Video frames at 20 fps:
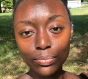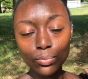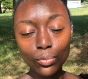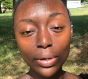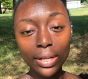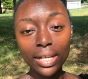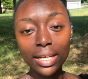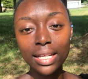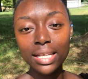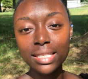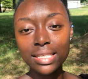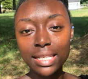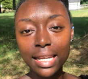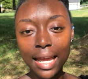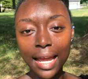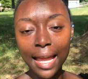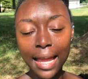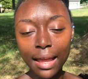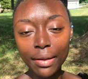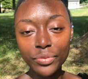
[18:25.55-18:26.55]
what it is that
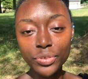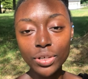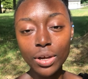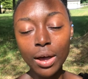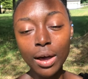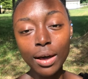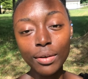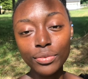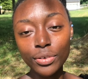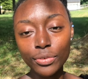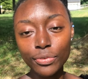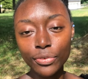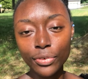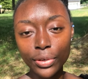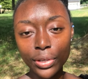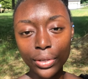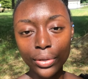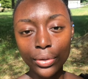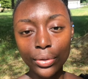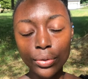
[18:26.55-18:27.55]
I have to offer for
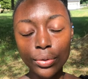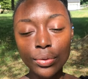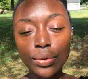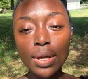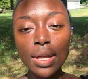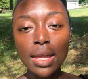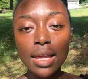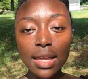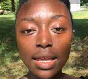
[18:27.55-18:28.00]
you.